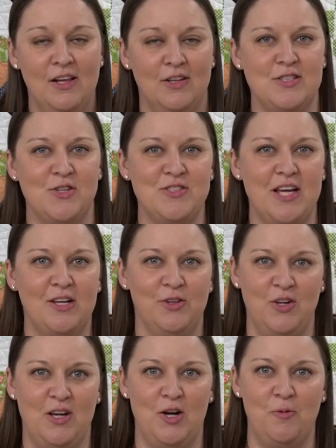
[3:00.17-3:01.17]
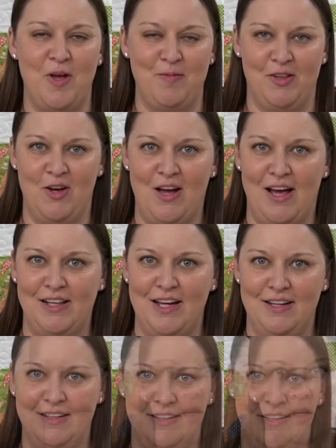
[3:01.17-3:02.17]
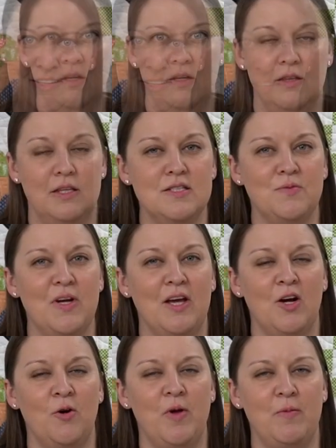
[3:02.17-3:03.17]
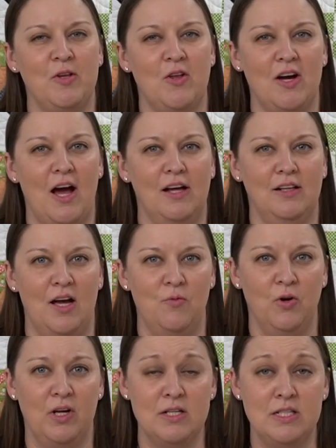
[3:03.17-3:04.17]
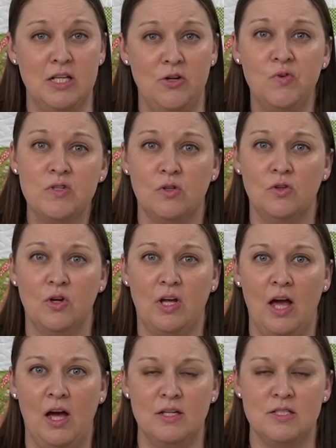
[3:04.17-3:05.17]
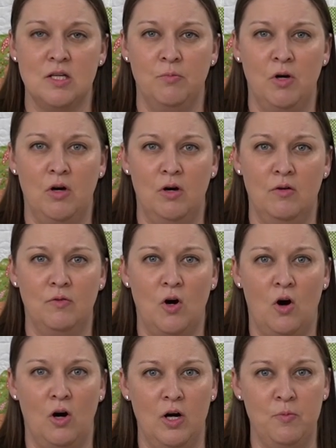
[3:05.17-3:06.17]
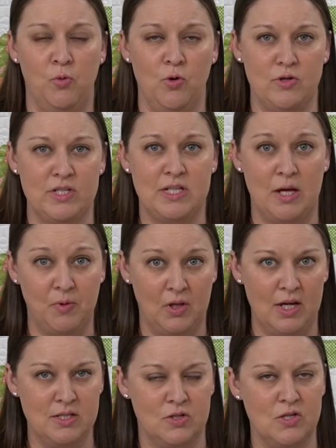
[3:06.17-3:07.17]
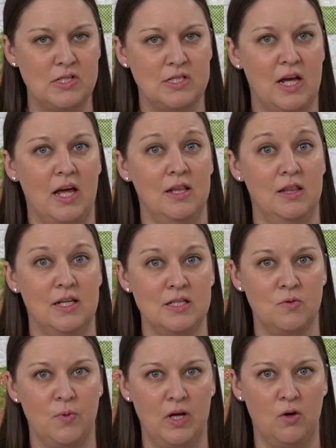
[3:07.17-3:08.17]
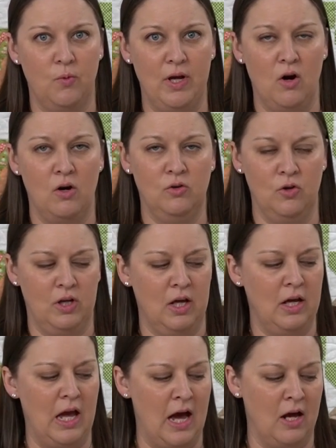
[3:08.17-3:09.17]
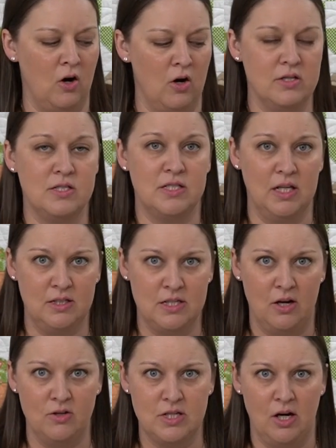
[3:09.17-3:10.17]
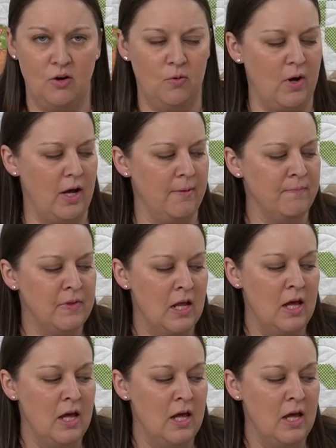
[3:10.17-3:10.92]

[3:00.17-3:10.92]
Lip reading: Let's go take a look at our Baby Lock highlight. This week in our Baby Lock highlight, we're continuing to look at some of our embroidery stabilizers, and this week we are looking at our Stick Tear Tearaway